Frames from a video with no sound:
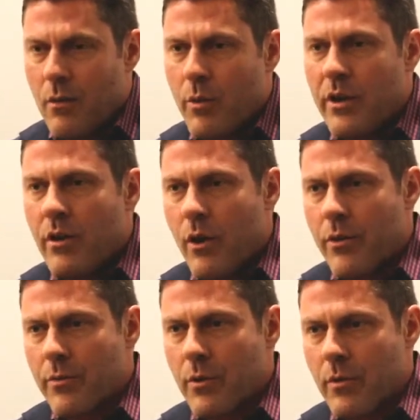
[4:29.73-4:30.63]
we go
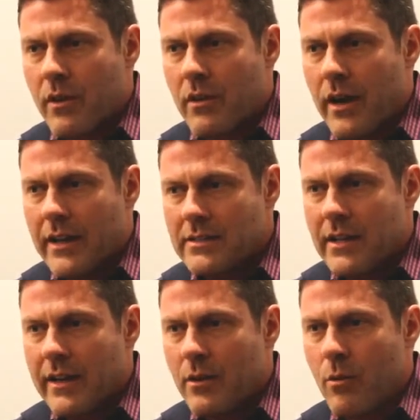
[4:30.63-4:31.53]
through with the client
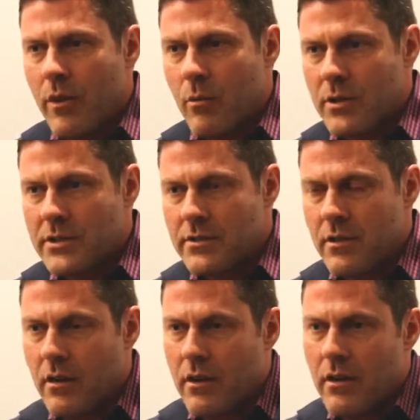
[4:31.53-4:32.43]
exactly what their wishes
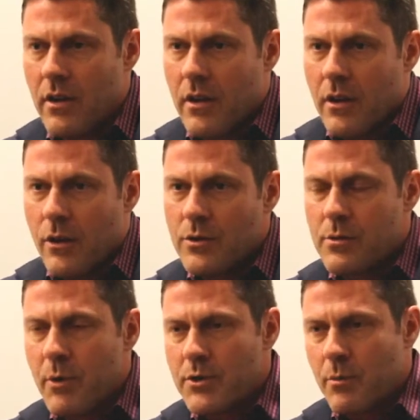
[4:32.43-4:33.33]
are. Who's
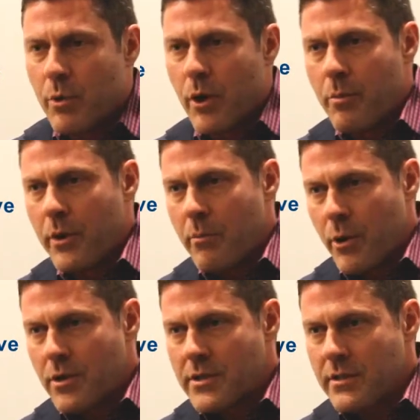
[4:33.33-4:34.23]
the most appropriate
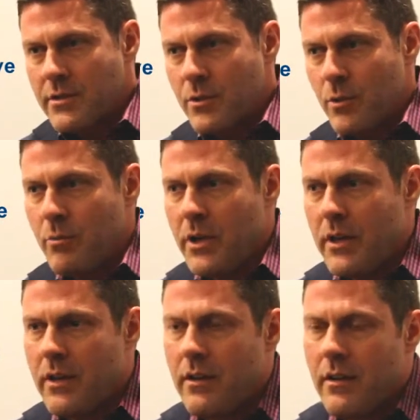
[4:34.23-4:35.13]
person to
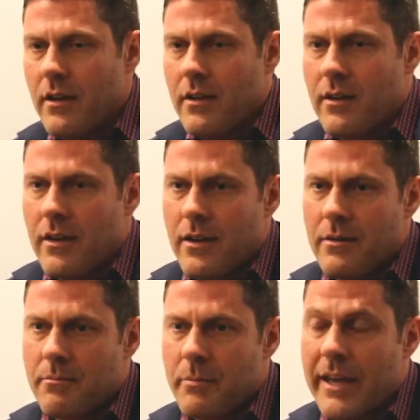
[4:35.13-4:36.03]
be
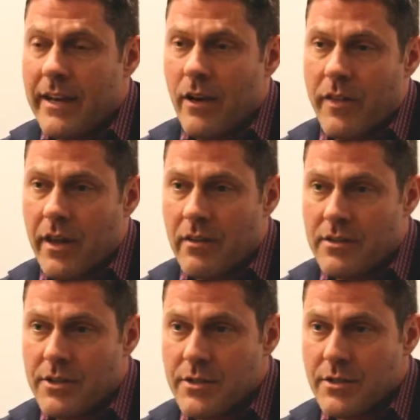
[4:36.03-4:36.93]
making healthcare
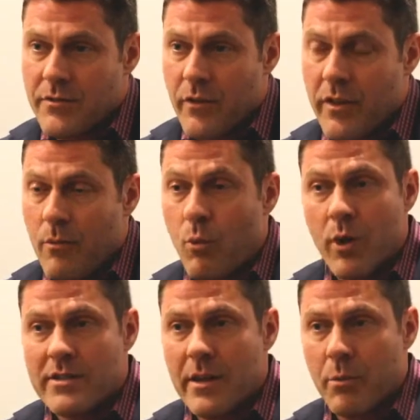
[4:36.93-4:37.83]
decisions for them?
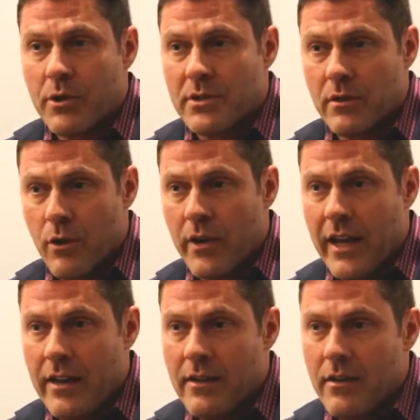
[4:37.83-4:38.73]
Where is that person
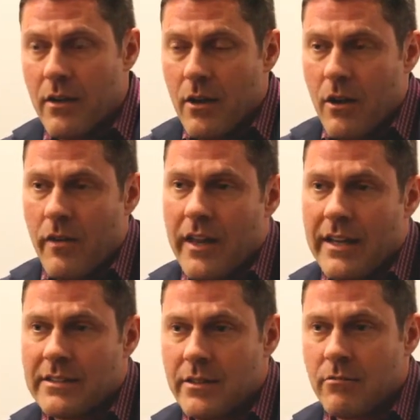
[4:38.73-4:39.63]
located? Are they
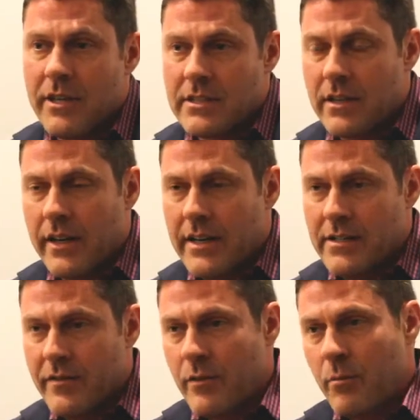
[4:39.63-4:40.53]
easily reached in
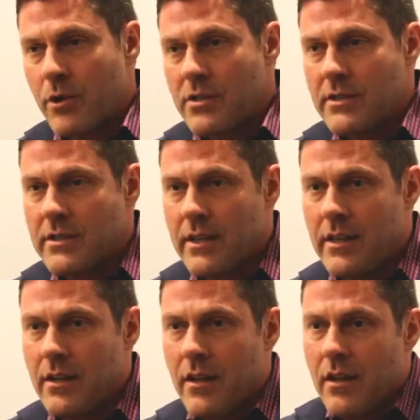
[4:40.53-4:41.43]
case of an
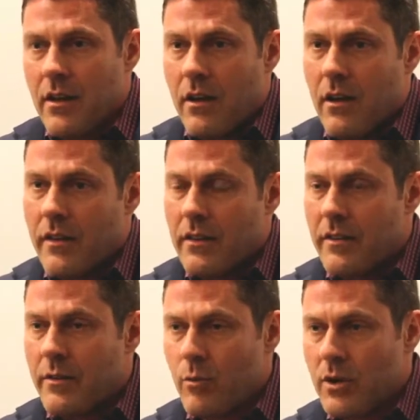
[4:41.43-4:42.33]
emergency? On the
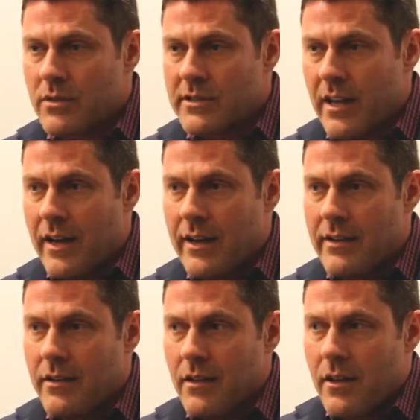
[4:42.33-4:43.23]
living will
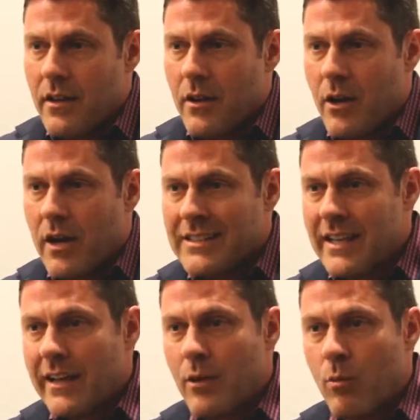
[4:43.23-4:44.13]
side,
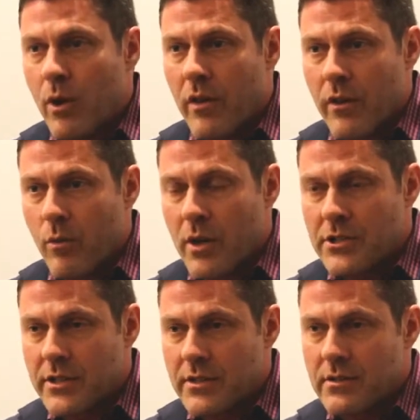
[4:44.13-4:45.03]
exactly what are their
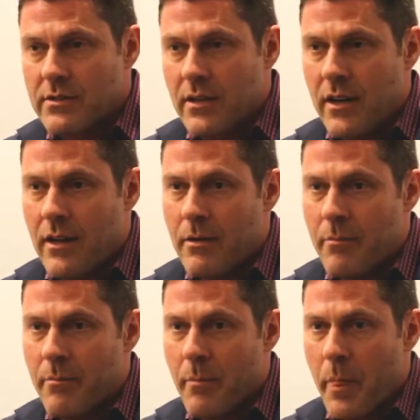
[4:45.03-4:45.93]
wishes?
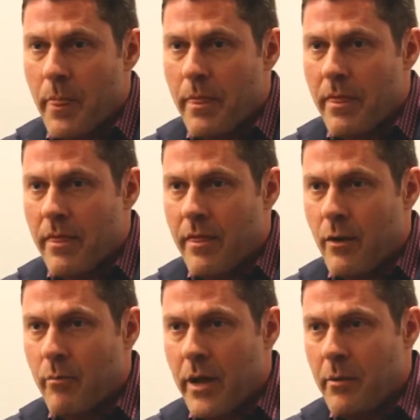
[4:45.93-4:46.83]

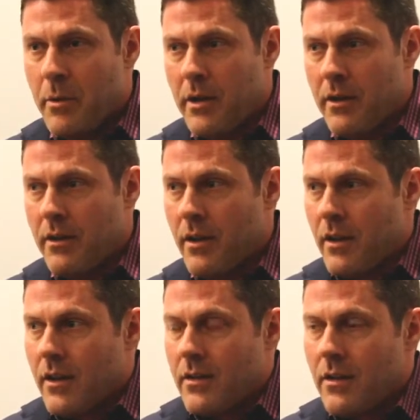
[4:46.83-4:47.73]
There may
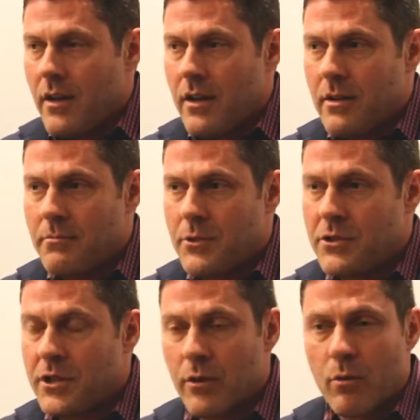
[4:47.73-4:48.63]
be
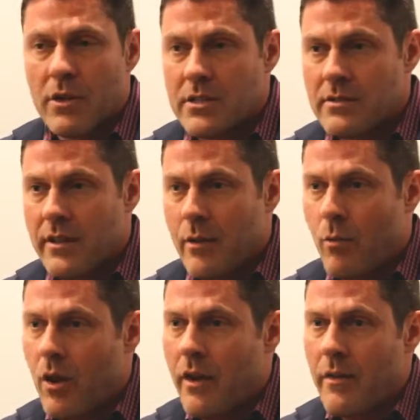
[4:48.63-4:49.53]
just general wishes that they
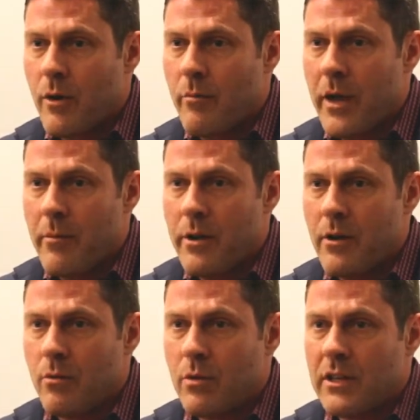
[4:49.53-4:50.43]
want. There may
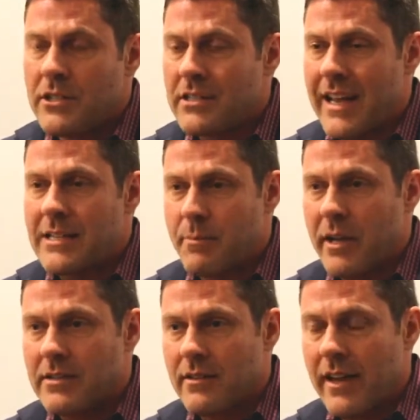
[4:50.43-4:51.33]
be religious
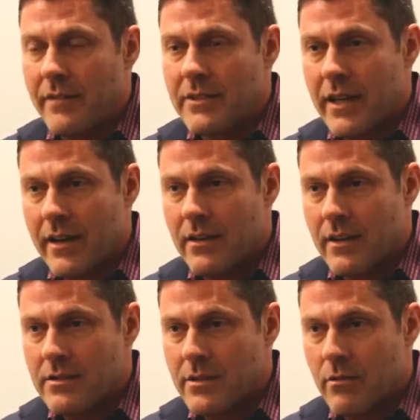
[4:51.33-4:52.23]
aspects that they have to take into
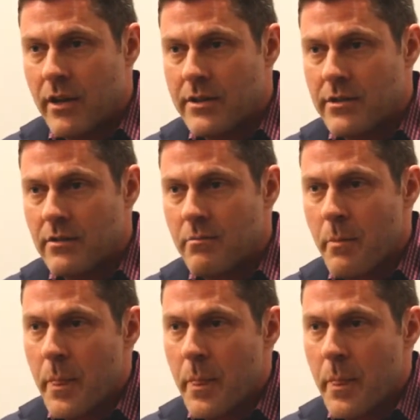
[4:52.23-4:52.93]
consideration.